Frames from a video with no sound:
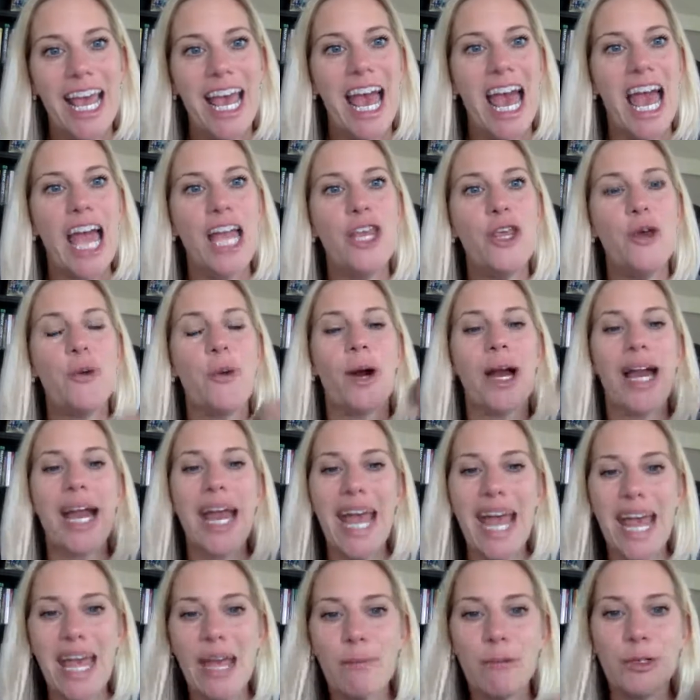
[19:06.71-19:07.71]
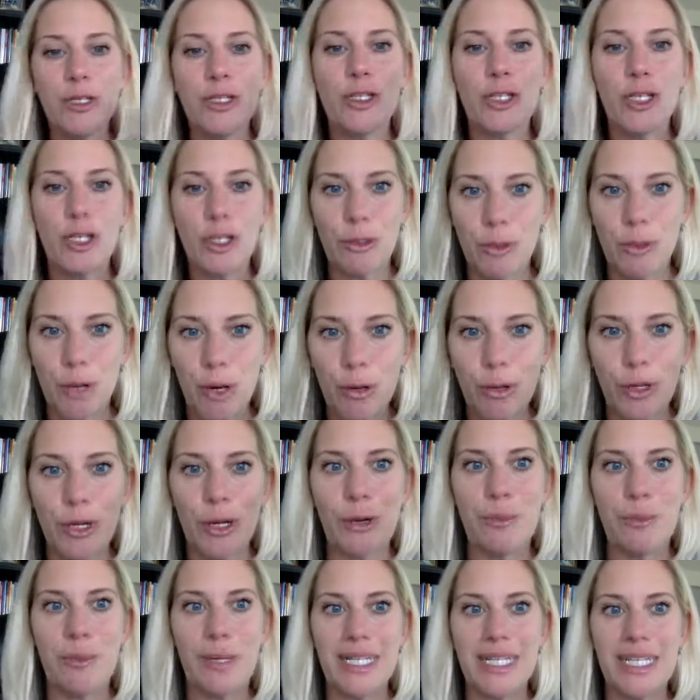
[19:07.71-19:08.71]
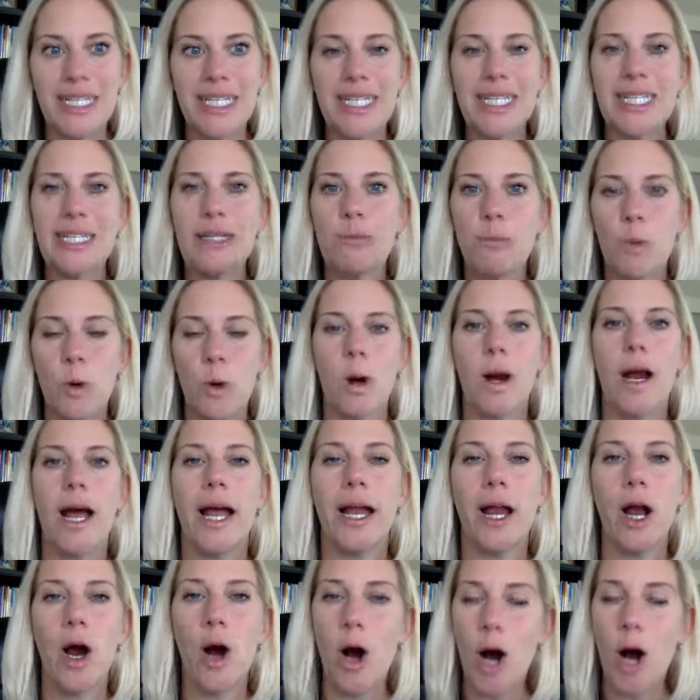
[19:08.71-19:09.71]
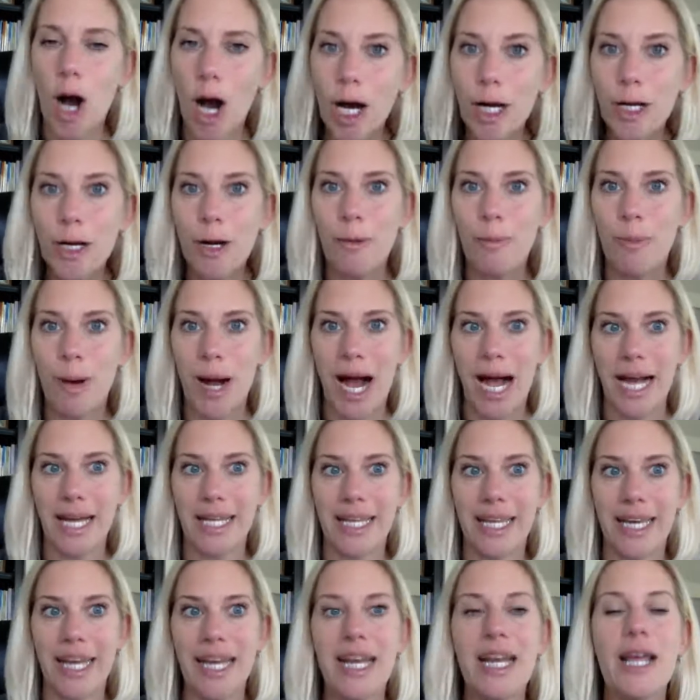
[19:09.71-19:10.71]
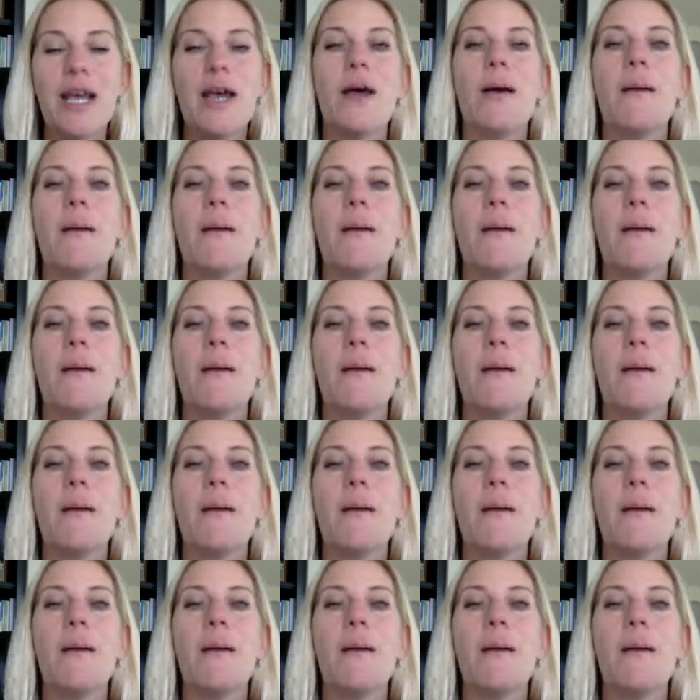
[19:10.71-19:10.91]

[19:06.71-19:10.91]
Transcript: and you are able to grow your business more on autopilot